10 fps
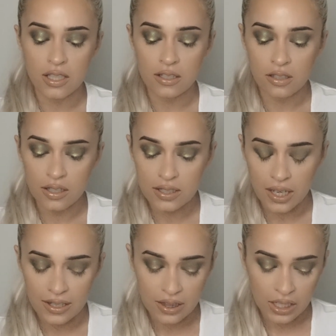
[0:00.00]
tear ducts,
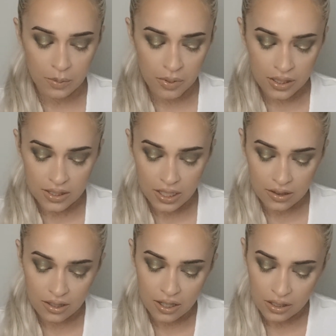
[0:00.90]
I think I'm going to
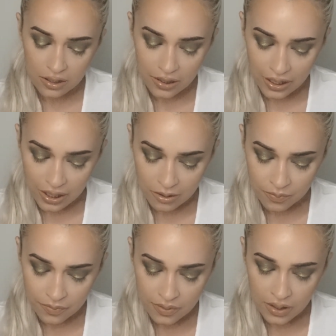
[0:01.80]
take the color
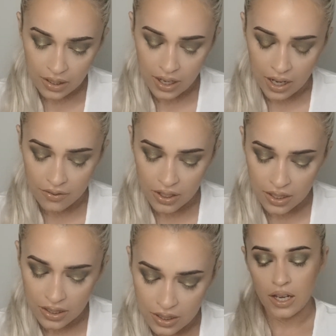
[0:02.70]
in
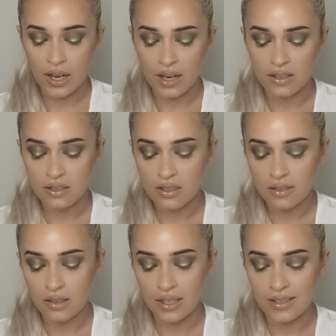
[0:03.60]
Cava, and
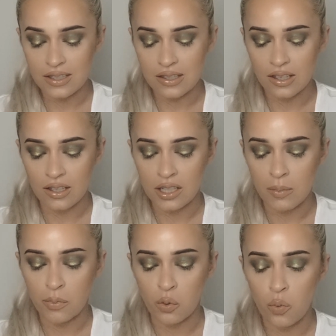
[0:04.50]
it's the
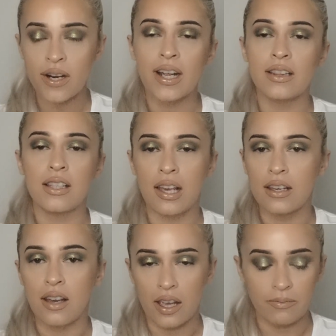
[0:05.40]
number
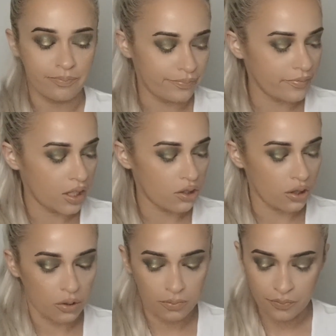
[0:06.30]
198K.
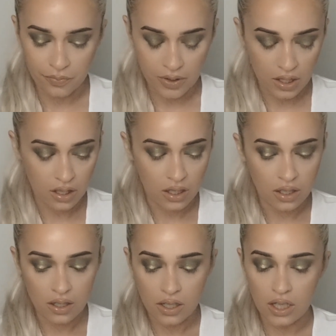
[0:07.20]
So
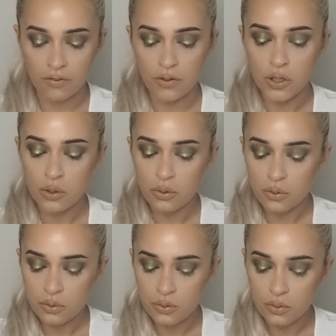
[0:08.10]
if
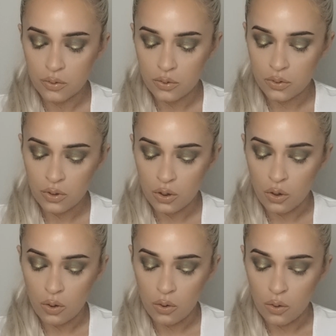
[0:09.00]
you
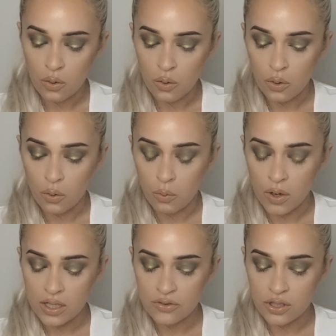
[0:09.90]

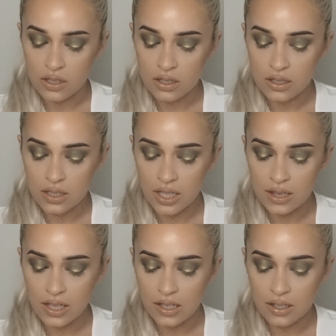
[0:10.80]
want to just
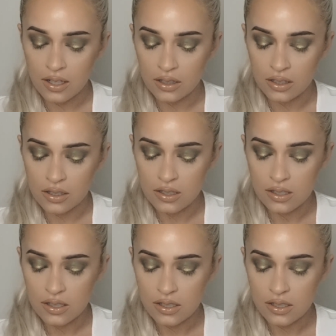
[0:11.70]
take that color